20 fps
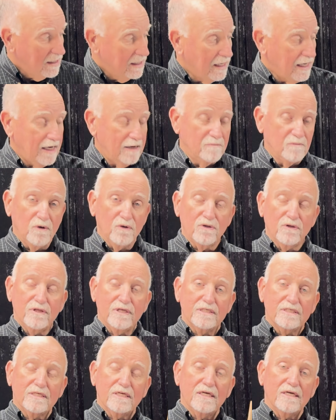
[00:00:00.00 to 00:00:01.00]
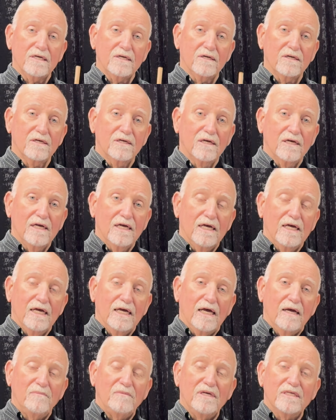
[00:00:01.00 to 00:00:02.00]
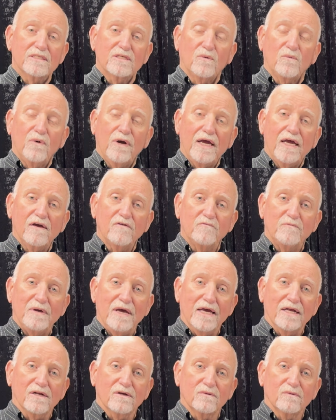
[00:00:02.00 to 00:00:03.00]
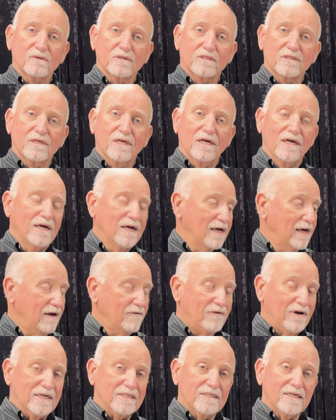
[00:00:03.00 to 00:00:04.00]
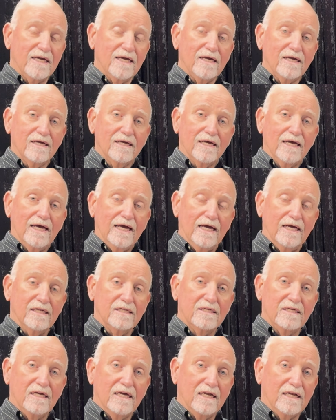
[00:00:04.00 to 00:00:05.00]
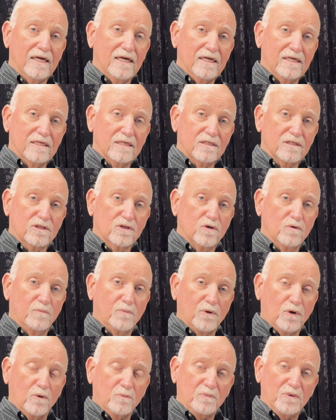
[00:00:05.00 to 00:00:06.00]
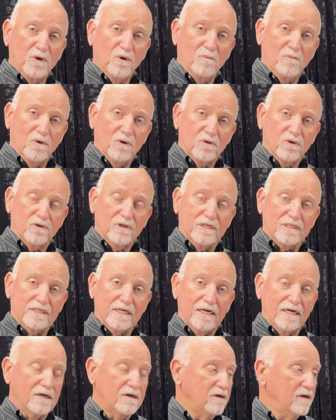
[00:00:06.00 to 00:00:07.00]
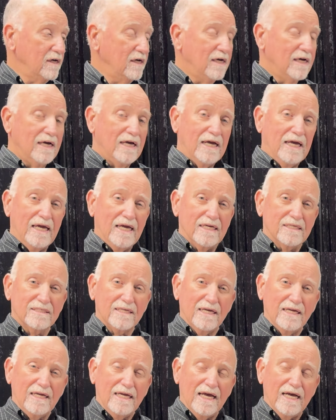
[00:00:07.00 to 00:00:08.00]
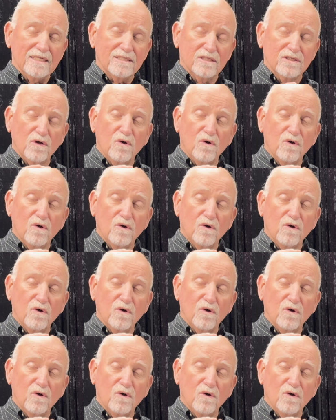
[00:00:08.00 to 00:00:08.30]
El modo de ser, it means a way of being. In other words, if I say, él tiene su propio modo de ser, he has his